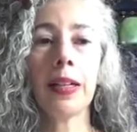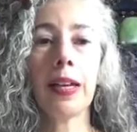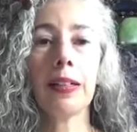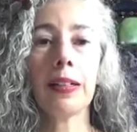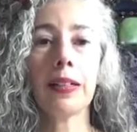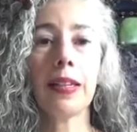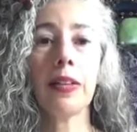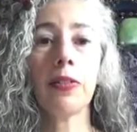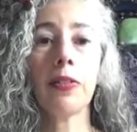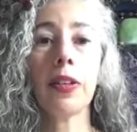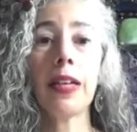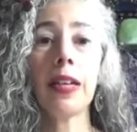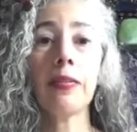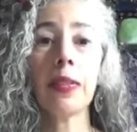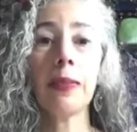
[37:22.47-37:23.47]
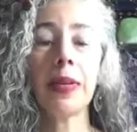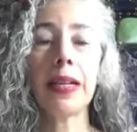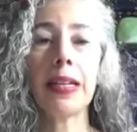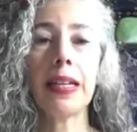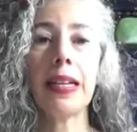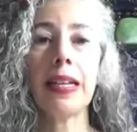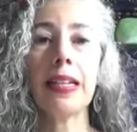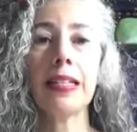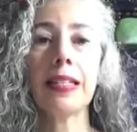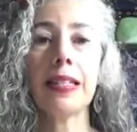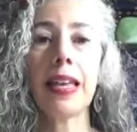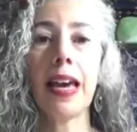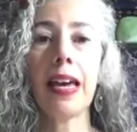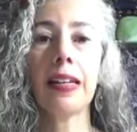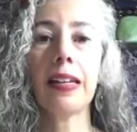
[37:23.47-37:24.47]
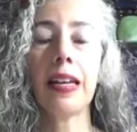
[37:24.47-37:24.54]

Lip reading: Alexandra, and everybody, is that,